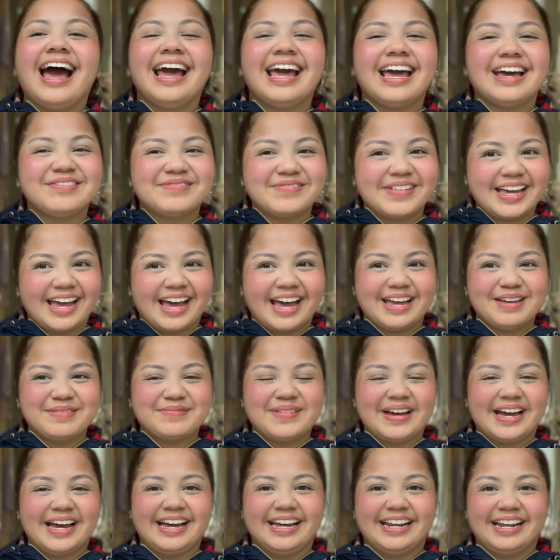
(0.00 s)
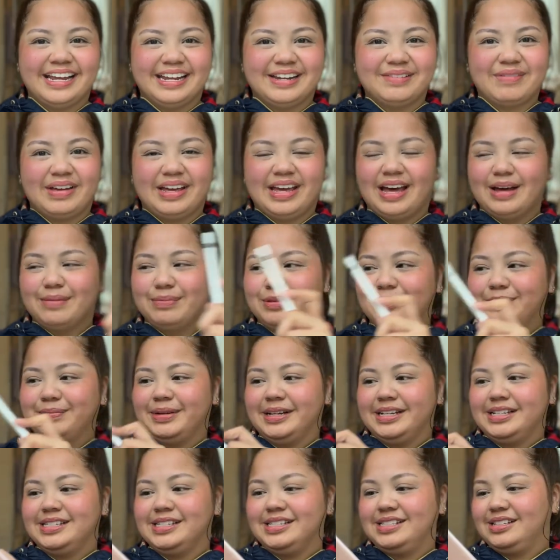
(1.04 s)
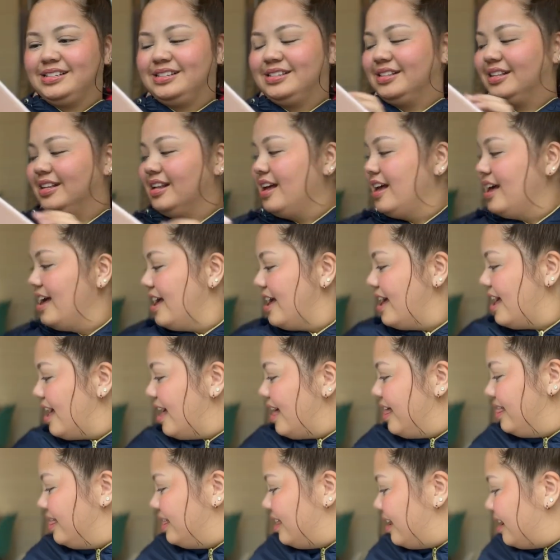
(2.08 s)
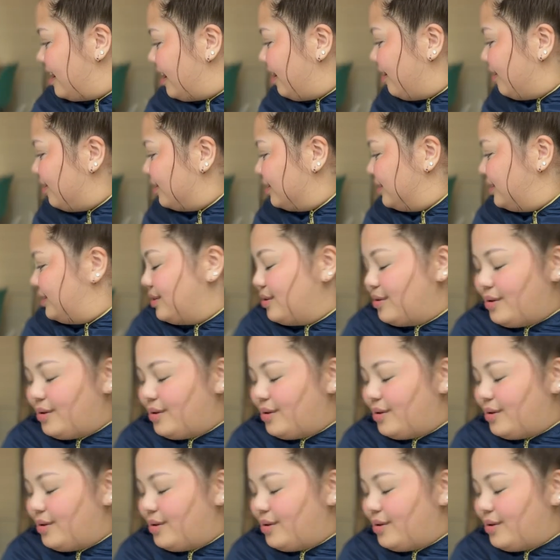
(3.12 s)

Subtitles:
I have my iPad and my Apple Pencil. And then I also